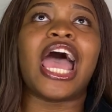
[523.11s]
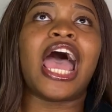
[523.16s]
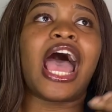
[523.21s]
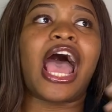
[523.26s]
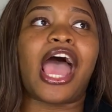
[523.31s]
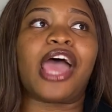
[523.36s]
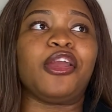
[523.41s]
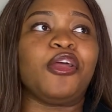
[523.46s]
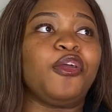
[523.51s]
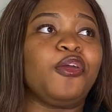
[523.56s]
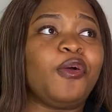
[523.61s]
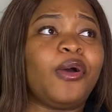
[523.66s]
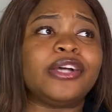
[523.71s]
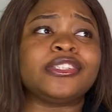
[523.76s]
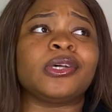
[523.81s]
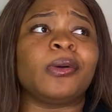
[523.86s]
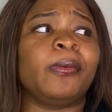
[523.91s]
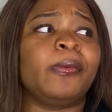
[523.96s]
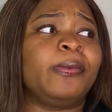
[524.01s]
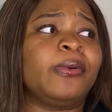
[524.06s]
I don't know, I
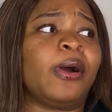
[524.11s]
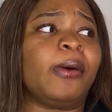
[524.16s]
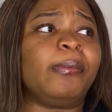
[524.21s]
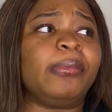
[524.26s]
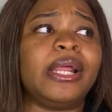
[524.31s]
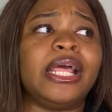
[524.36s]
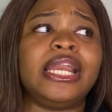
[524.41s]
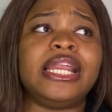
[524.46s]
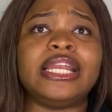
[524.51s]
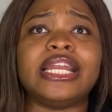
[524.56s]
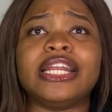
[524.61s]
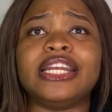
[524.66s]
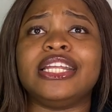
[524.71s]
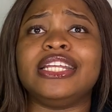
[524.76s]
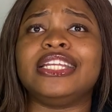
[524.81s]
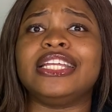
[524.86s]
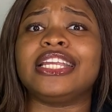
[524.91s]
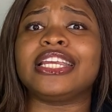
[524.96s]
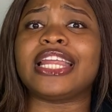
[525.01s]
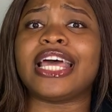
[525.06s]
saw people complaining that they
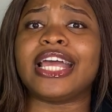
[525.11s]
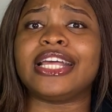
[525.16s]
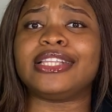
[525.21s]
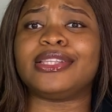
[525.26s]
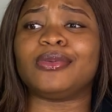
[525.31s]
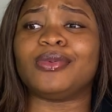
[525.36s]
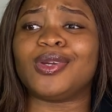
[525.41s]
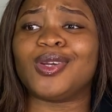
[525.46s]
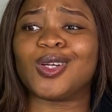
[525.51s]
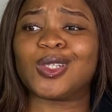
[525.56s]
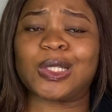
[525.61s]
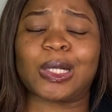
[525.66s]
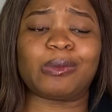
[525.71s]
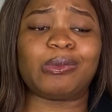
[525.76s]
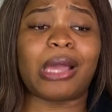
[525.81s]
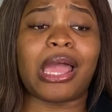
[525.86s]
didn't like the way Dr.